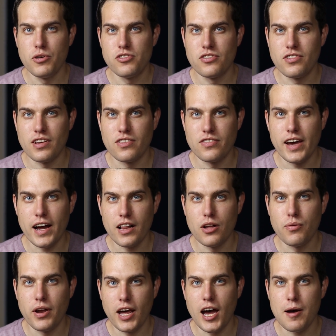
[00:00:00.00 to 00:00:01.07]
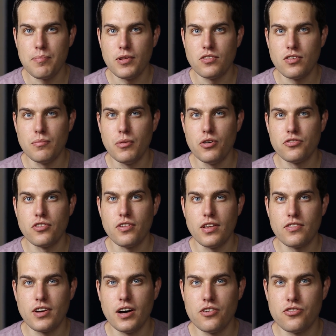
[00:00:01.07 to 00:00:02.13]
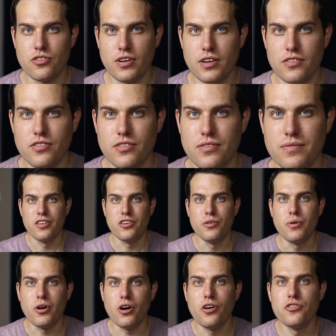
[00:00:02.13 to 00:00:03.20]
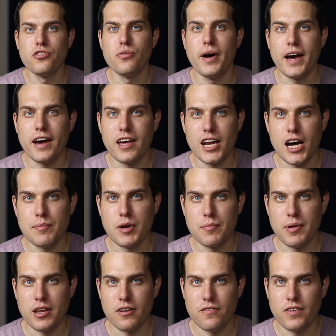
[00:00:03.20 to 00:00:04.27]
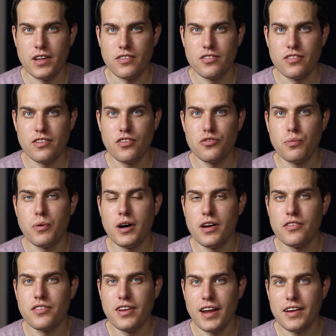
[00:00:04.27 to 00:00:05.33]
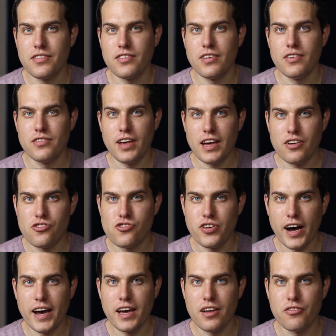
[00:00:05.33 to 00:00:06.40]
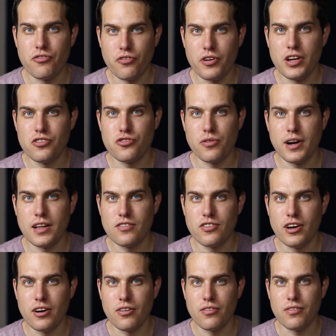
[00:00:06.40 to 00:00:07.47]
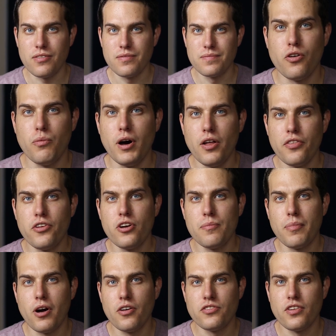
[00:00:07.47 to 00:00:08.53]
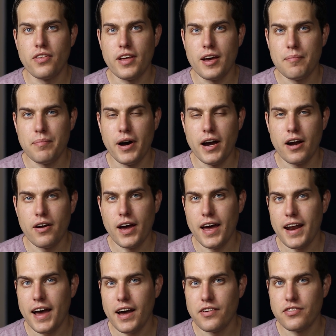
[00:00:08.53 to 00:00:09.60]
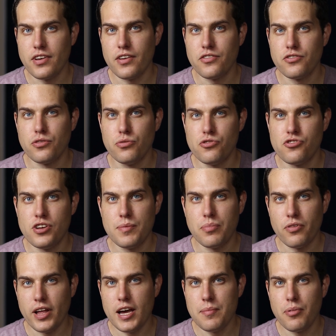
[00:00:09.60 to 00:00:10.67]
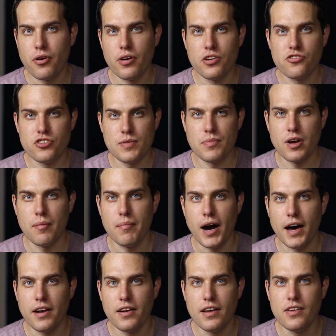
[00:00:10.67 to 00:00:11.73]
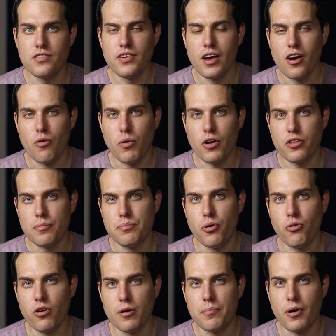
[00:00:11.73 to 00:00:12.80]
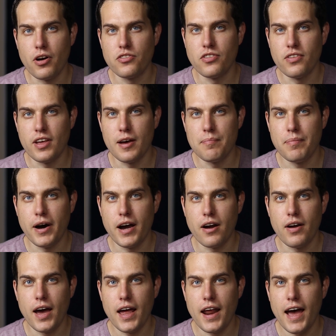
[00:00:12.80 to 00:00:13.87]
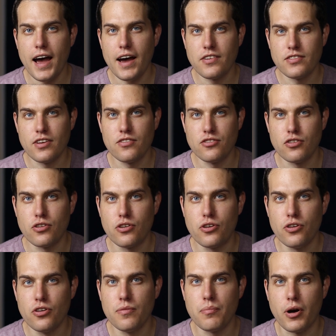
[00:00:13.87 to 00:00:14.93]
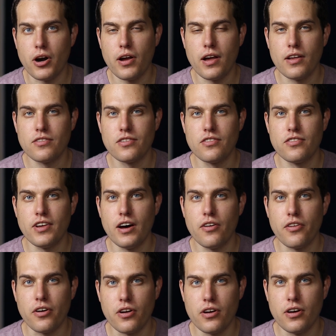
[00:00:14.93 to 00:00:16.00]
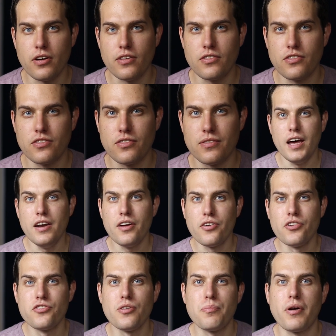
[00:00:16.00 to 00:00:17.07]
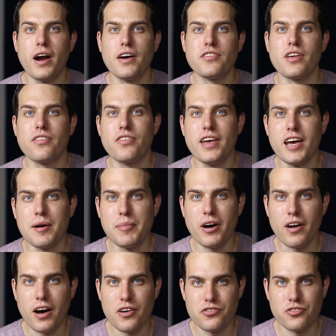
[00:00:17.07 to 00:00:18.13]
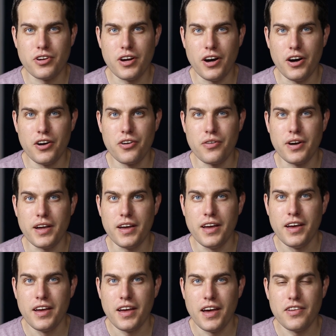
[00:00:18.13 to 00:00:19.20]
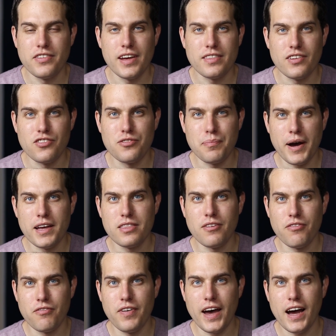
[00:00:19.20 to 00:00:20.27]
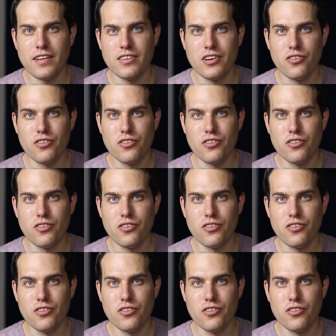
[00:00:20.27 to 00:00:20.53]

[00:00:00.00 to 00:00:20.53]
which is exactly what happened to most of these countries. There were also economic benefits. This was, in essence, a giant free trade zone. The wealthier parts of the empire had access to cheap labor and cheap commodities, while the poorer parts of the empire had access to good markets to sell their goods. Another surprising thing about Austria-Hungary is that despite the fact